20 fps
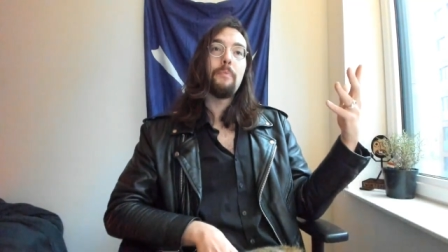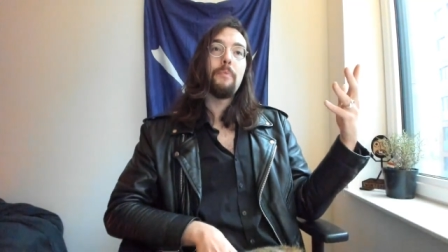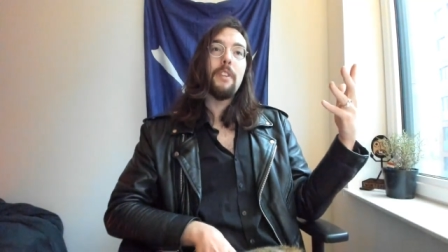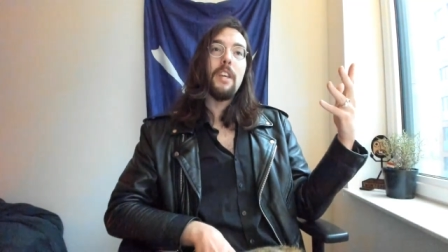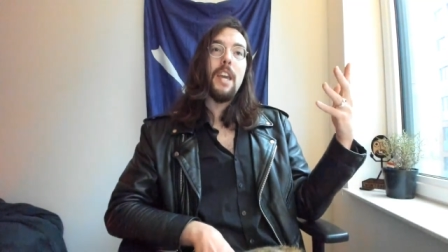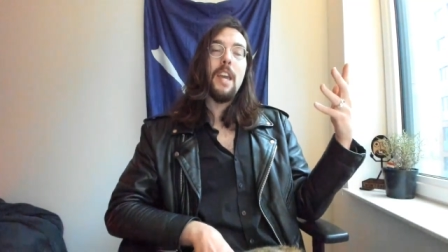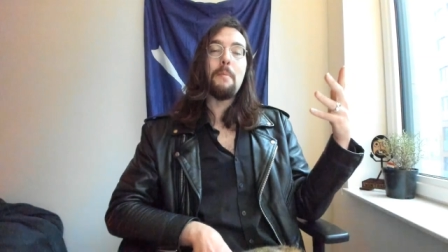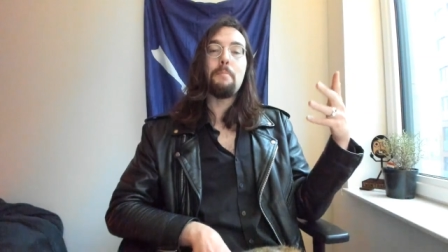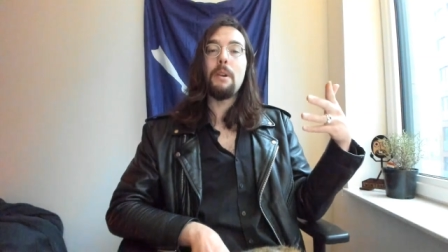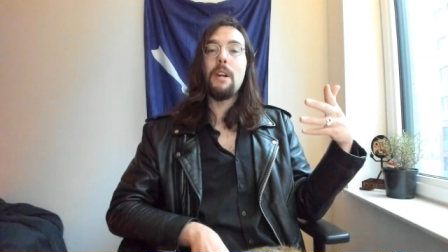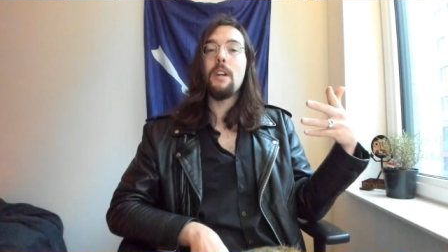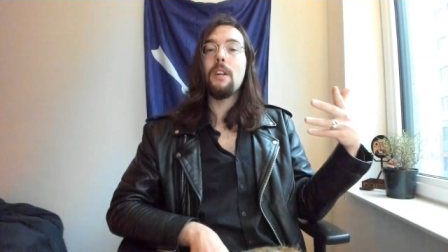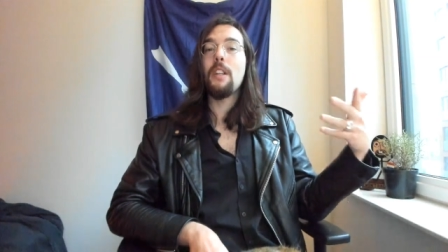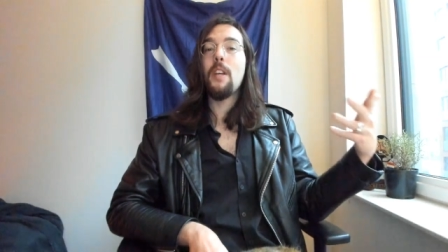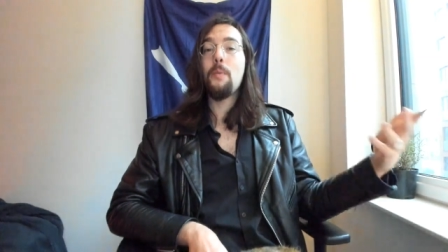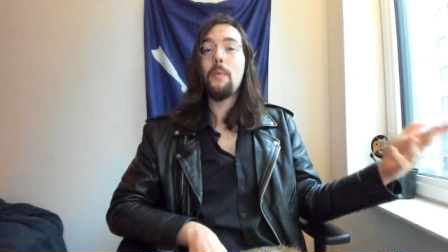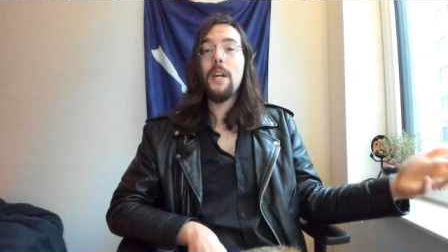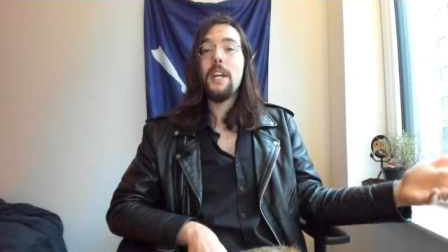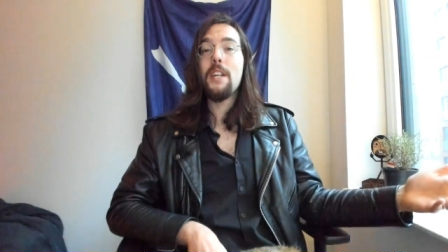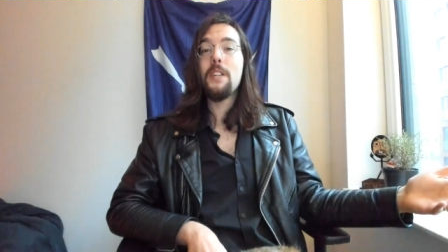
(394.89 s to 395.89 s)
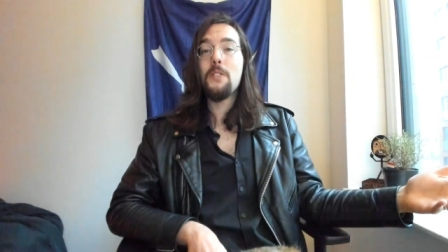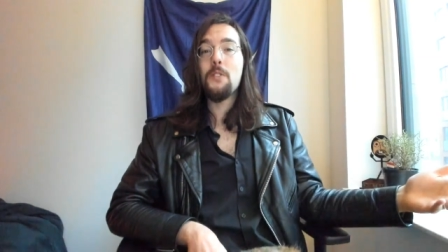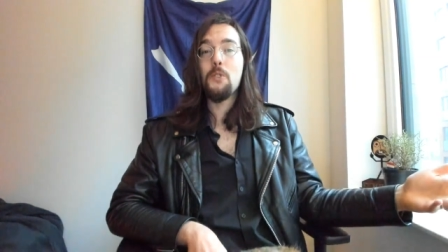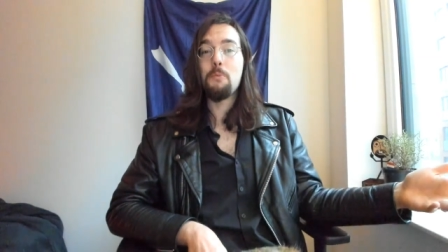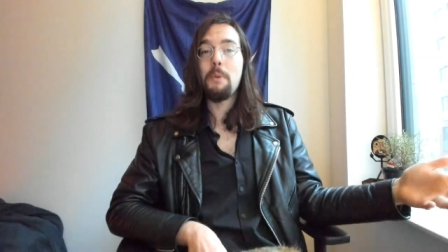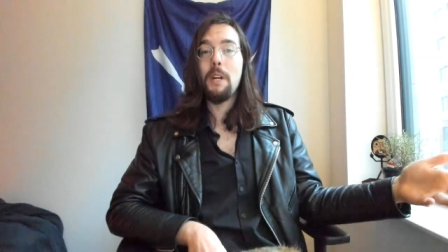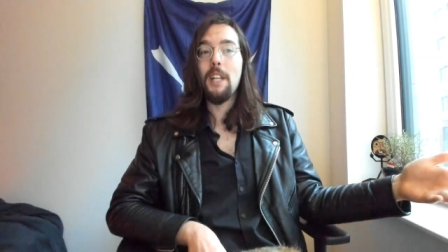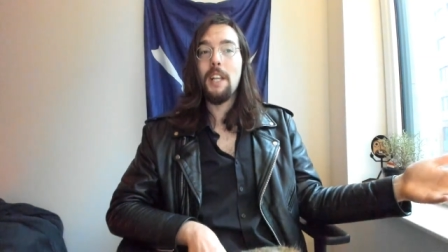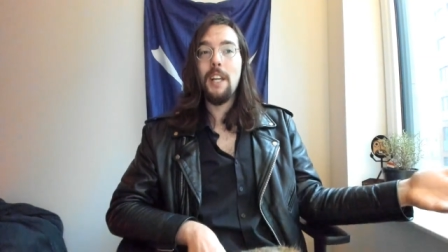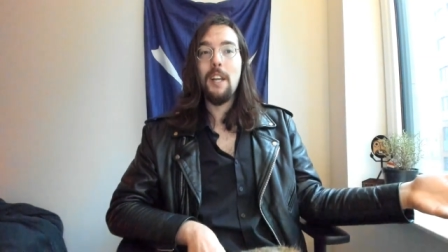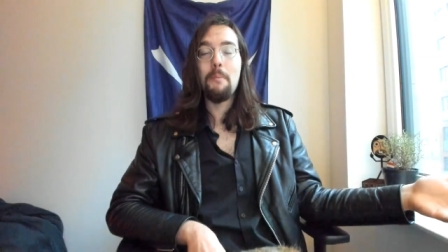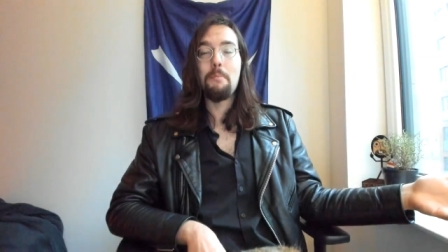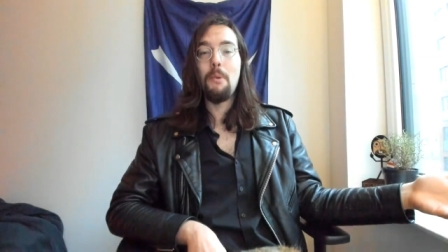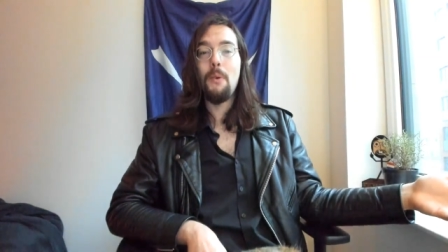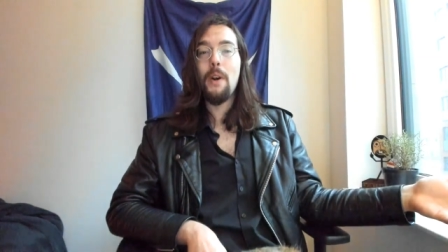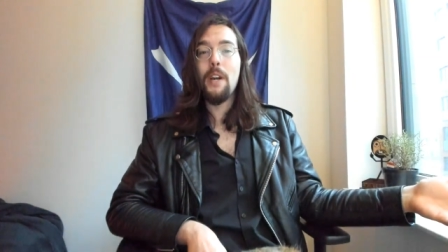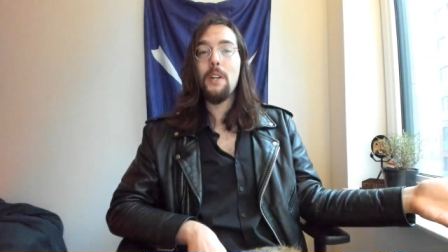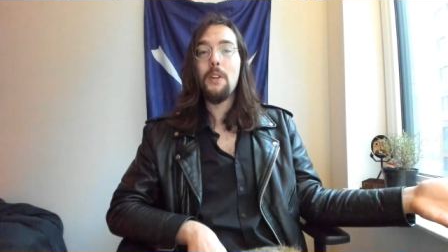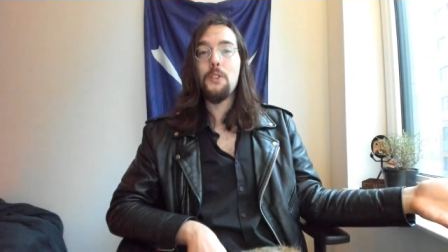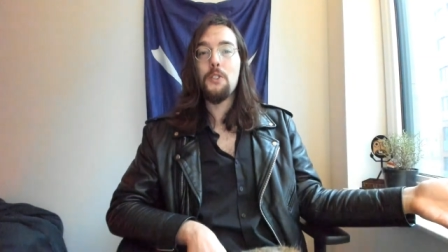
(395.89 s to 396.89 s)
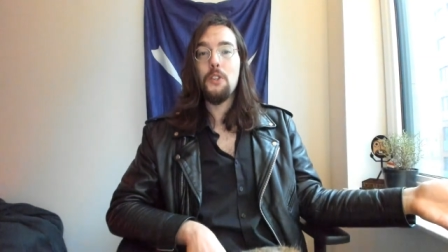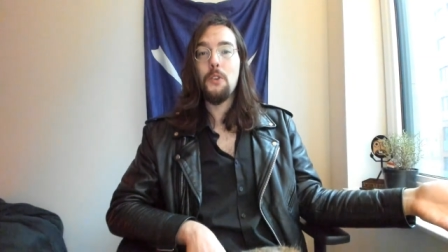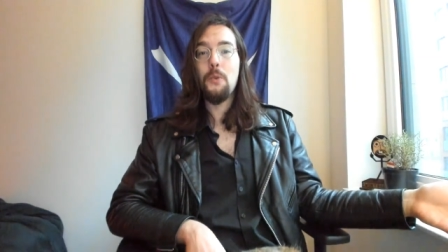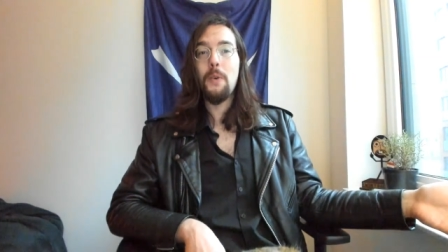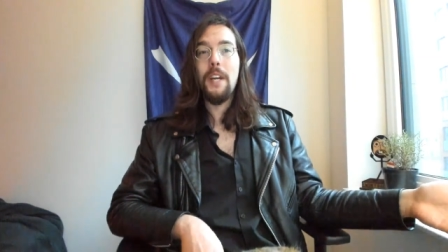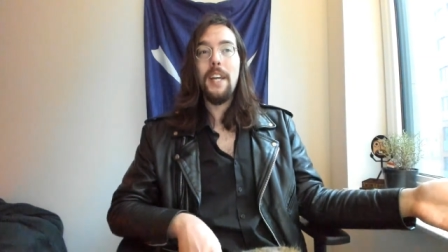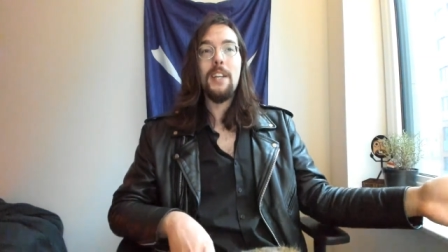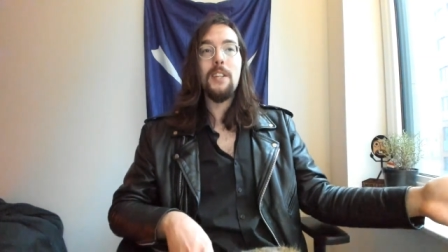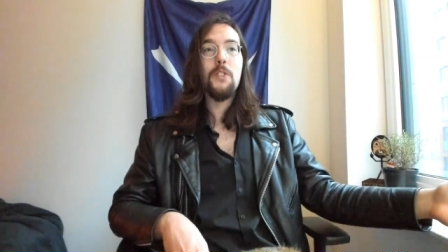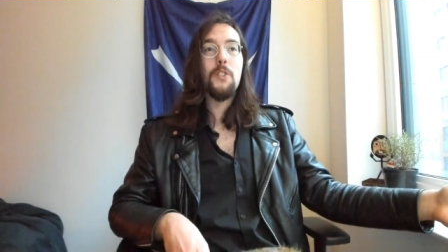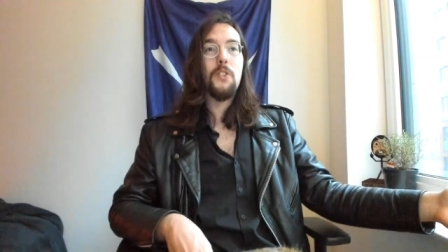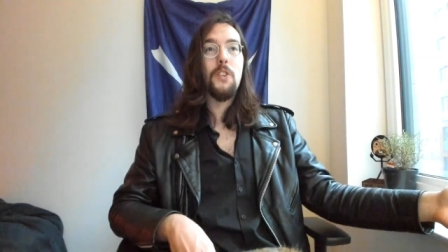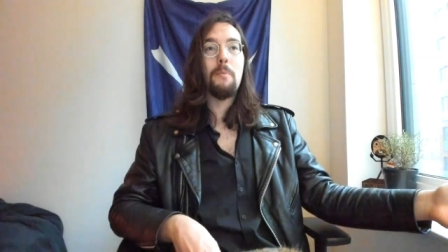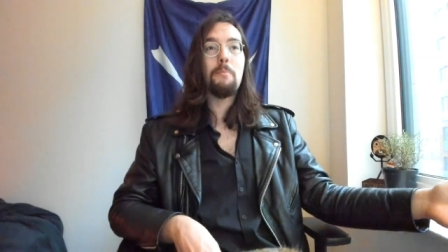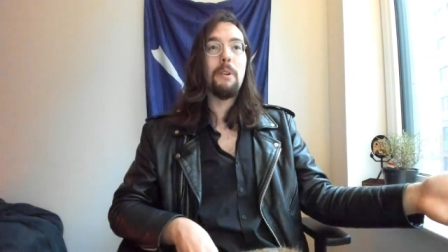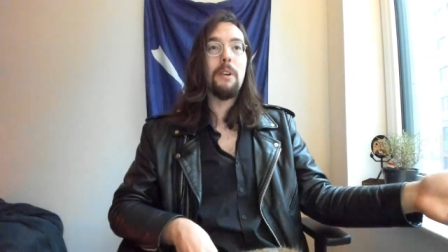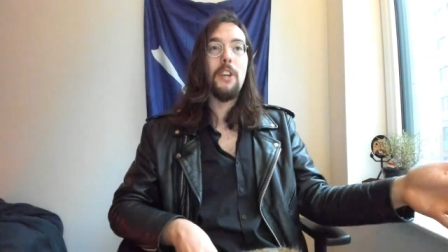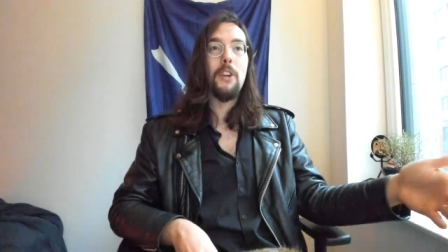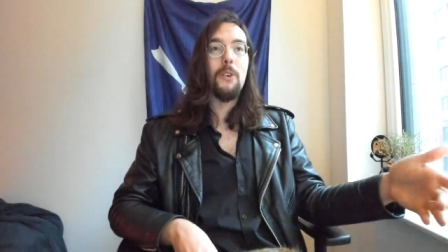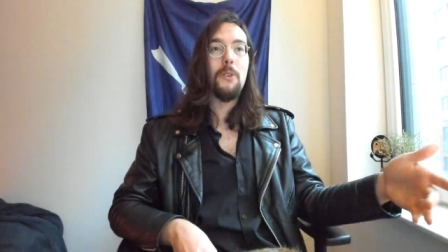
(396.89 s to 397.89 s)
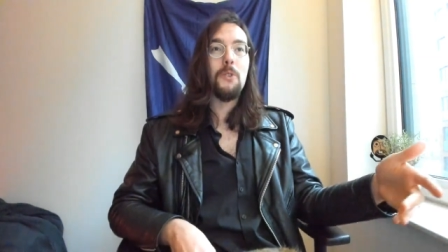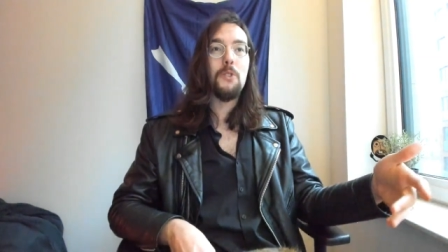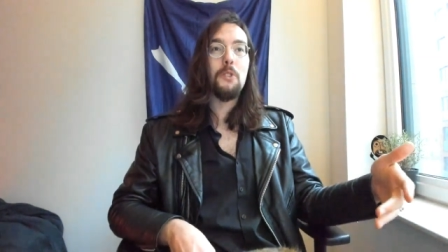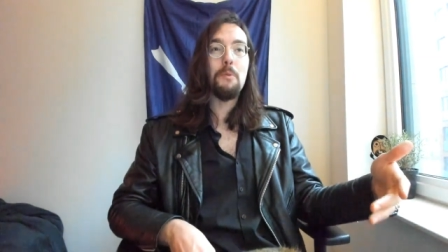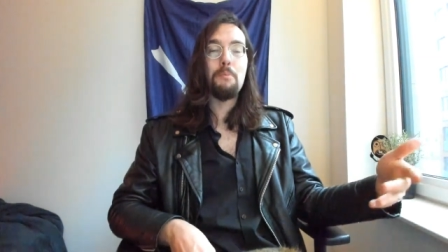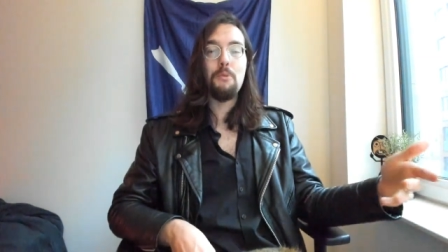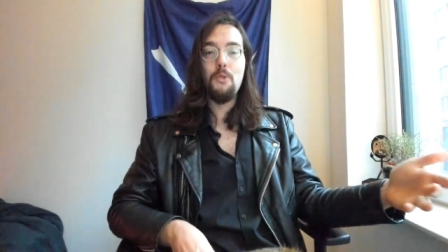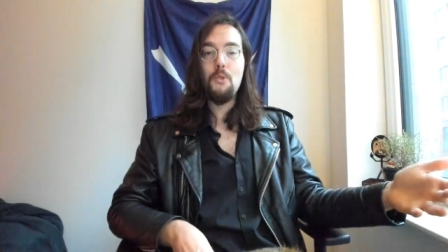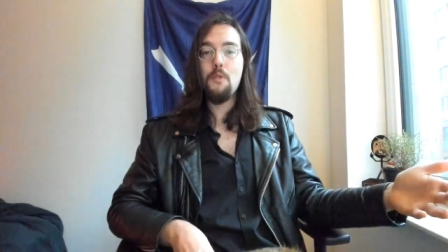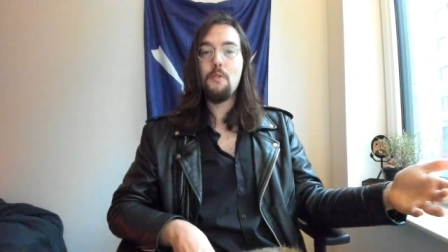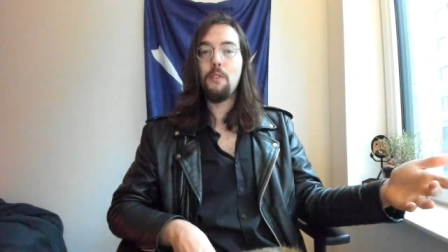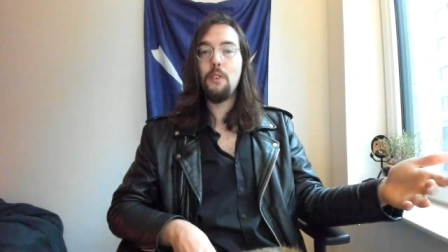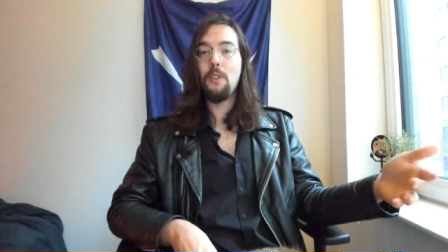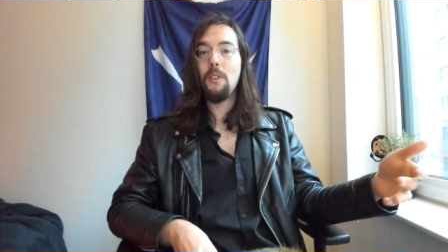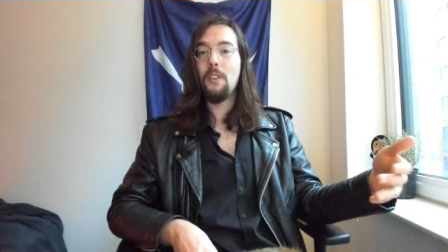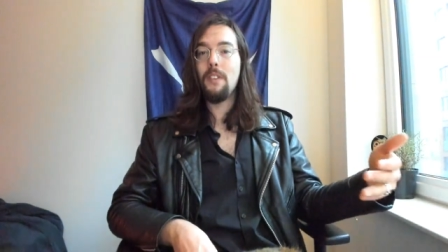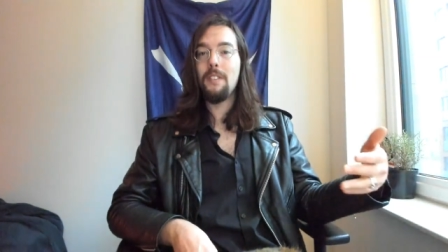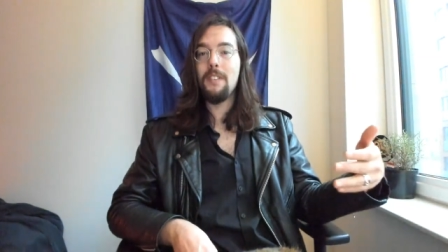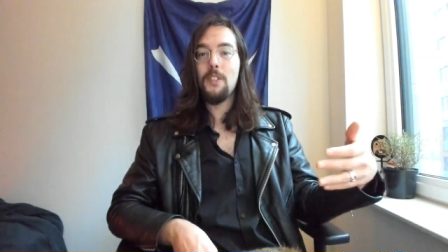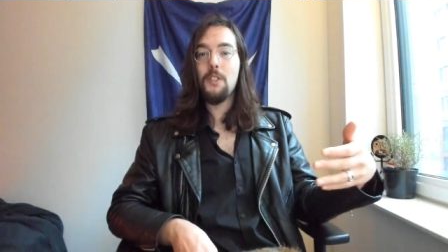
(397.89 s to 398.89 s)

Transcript: he barely wins by like a point or two against somebody whose approval